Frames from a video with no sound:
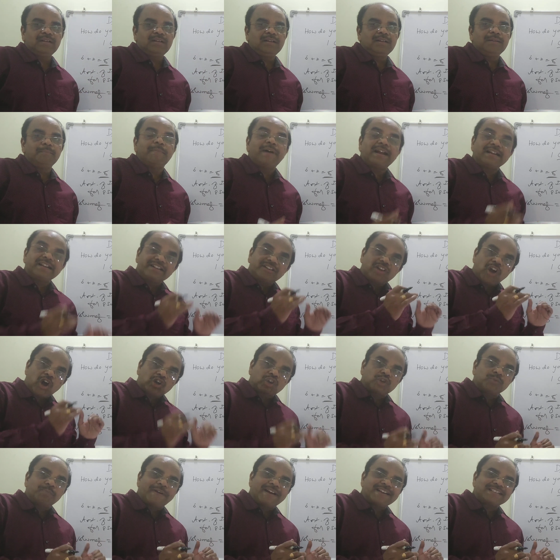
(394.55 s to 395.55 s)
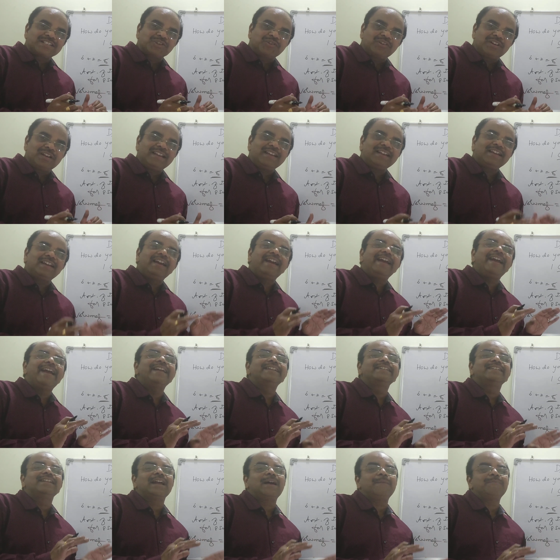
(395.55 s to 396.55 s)
But it occupies only 8
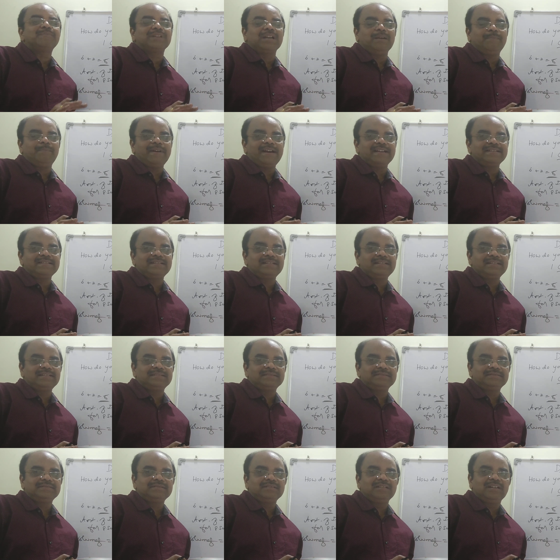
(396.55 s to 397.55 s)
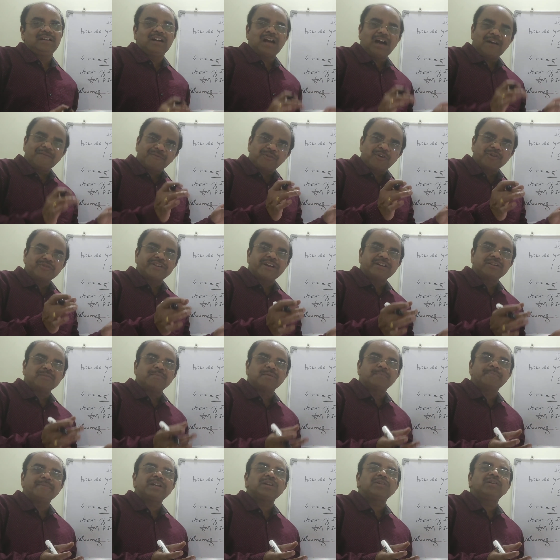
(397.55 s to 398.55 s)
grams capacity. Of course, you have to
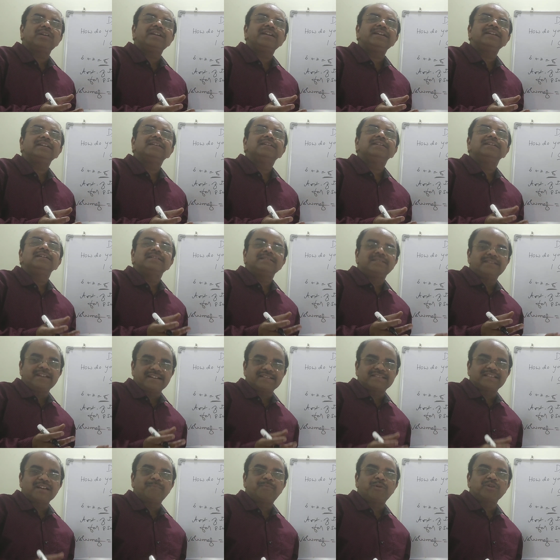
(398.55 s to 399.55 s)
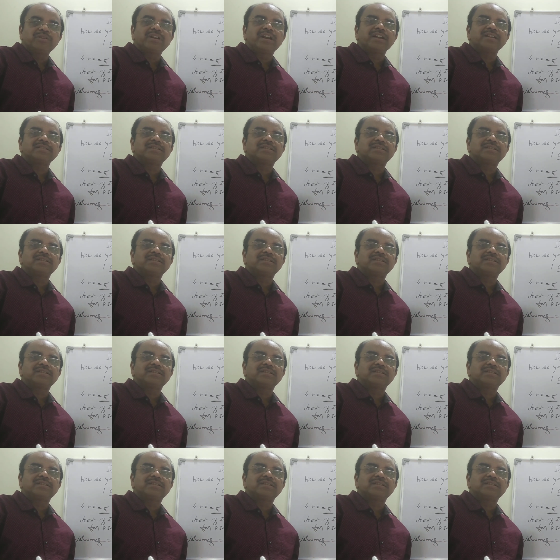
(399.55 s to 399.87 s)
prepare only 6 suppositories